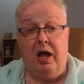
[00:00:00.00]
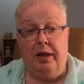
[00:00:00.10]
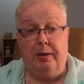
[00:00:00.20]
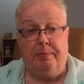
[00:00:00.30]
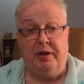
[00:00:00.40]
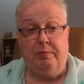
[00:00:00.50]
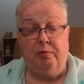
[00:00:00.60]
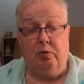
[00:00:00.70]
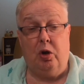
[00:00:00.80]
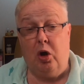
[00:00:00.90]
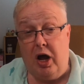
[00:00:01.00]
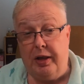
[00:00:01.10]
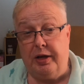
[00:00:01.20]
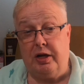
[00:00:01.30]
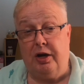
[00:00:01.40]
other people or
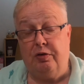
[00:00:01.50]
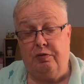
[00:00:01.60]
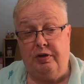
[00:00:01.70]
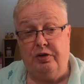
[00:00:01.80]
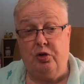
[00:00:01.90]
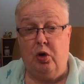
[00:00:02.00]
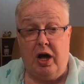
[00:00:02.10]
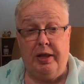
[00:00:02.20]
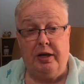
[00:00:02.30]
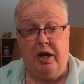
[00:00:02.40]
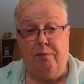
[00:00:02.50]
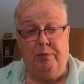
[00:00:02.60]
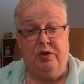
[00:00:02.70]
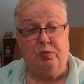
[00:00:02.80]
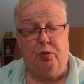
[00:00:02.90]
other countries or other
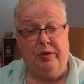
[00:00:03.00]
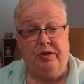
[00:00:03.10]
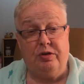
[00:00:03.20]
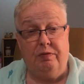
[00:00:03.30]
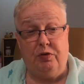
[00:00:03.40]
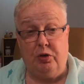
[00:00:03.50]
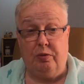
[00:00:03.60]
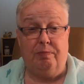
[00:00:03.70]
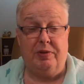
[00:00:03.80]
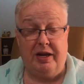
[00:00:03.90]
governments' points of view.